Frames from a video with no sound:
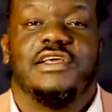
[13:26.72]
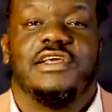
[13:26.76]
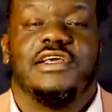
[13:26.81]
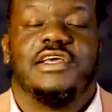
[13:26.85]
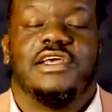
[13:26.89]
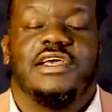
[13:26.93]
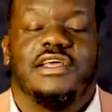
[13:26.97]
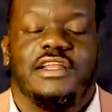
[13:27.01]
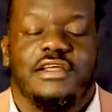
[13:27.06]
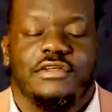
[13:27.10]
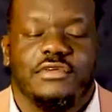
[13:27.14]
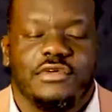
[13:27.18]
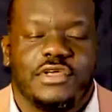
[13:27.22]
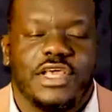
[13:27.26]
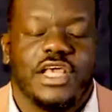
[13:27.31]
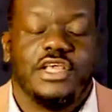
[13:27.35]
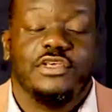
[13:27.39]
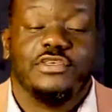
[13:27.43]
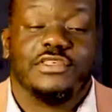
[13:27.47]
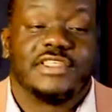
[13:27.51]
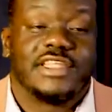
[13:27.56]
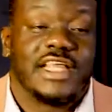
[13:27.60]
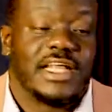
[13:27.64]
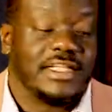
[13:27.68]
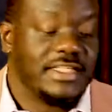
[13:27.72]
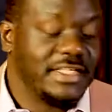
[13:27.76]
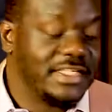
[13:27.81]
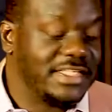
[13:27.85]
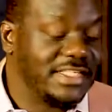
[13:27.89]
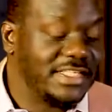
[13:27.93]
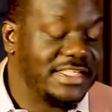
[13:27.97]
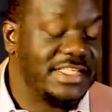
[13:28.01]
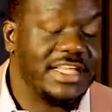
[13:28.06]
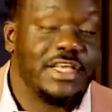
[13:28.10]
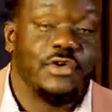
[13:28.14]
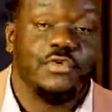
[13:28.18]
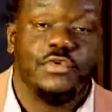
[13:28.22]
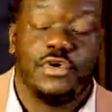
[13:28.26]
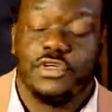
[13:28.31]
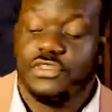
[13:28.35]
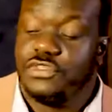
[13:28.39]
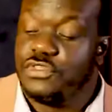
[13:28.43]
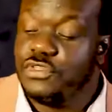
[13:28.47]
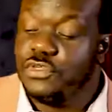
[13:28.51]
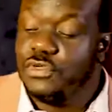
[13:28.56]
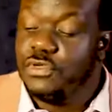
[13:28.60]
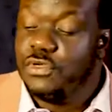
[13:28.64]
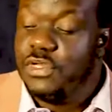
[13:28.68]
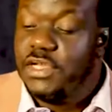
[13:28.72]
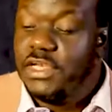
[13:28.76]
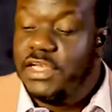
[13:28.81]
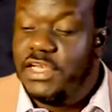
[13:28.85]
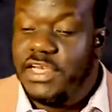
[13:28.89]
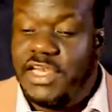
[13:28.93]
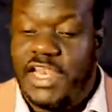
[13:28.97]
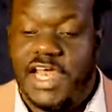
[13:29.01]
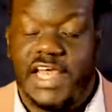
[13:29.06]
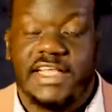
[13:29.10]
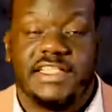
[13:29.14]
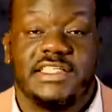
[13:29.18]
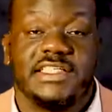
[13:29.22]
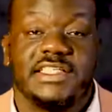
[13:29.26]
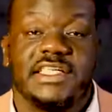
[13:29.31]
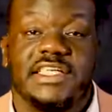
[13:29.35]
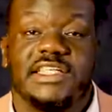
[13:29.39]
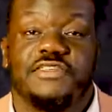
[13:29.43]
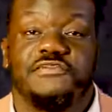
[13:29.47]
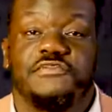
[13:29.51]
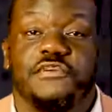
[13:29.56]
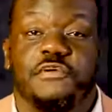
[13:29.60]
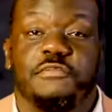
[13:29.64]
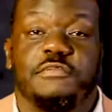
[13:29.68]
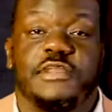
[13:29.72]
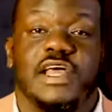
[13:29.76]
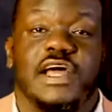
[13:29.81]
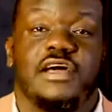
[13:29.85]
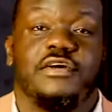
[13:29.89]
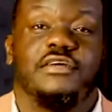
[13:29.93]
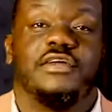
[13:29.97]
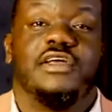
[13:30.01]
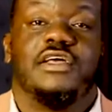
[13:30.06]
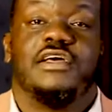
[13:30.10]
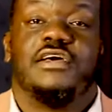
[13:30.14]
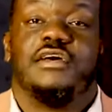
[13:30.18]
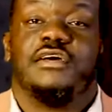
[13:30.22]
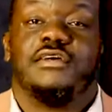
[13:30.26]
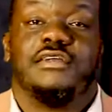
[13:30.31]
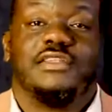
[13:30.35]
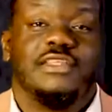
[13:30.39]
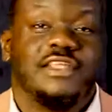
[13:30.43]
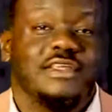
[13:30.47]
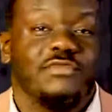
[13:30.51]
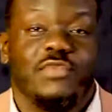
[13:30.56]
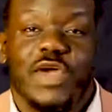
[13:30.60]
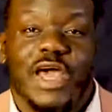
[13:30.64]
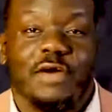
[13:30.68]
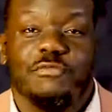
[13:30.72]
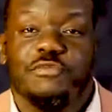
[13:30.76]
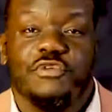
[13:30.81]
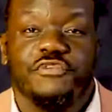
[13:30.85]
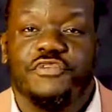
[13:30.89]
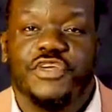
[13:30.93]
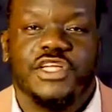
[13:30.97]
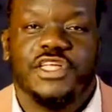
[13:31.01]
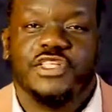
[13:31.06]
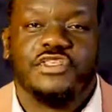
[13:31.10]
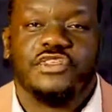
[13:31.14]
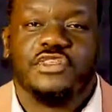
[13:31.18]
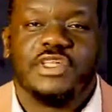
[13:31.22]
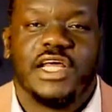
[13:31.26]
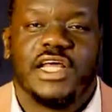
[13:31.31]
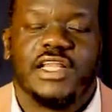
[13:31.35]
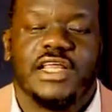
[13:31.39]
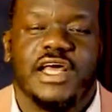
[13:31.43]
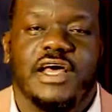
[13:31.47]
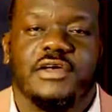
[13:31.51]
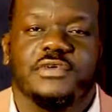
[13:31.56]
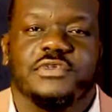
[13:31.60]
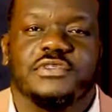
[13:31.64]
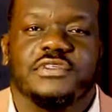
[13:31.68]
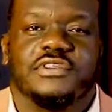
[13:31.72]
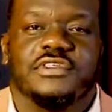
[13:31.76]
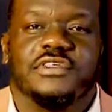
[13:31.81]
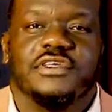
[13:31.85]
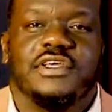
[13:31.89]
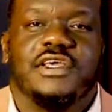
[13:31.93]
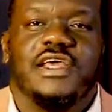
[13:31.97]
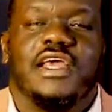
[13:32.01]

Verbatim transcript: And then, okay, you start. This is day one. So 90 days from now, we are moving into that house.